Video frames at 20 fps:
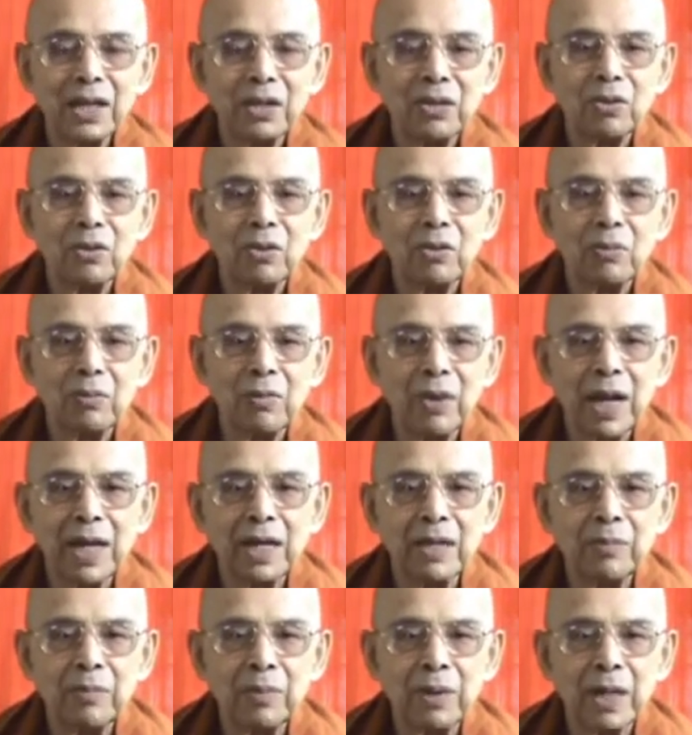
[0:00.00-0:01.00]
your
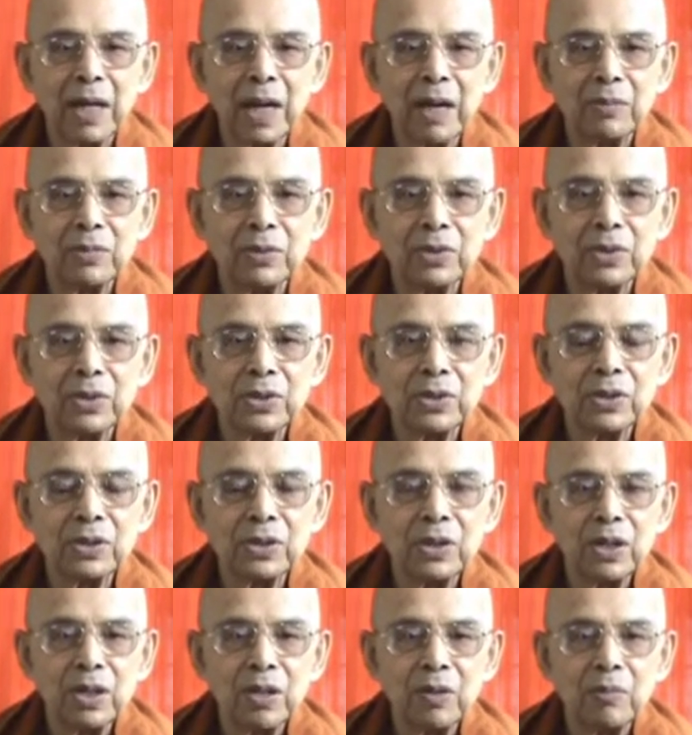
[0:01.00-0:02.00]
mind becomes
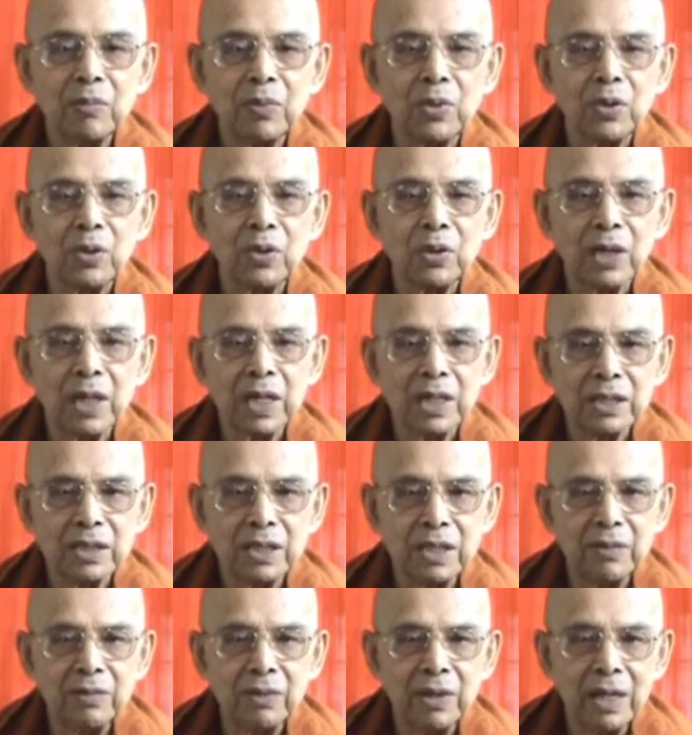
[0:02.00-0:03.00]

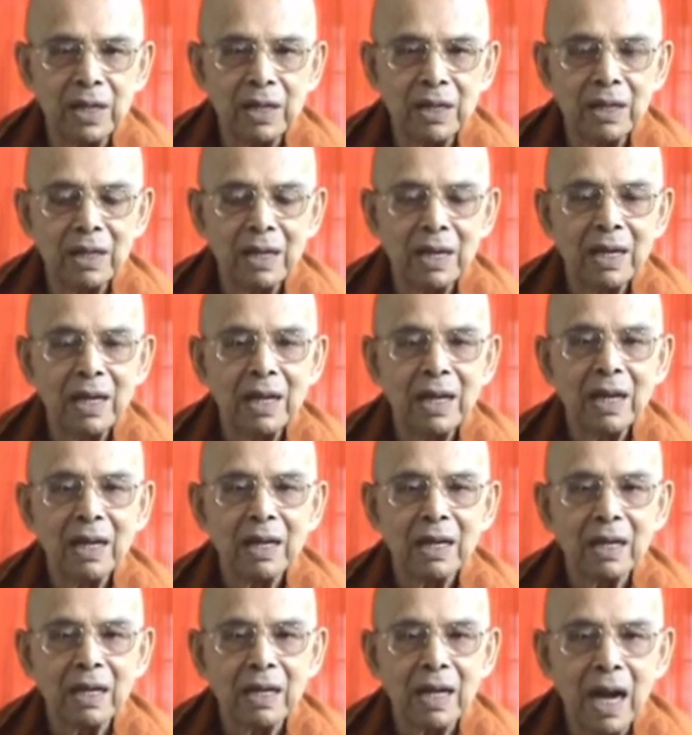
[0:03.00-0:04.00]
progressively
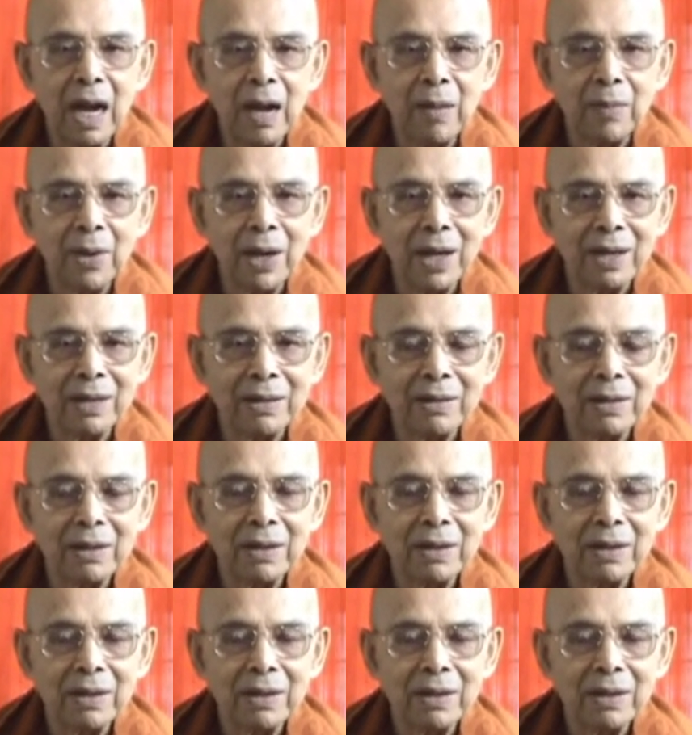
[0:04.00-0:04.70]
calmer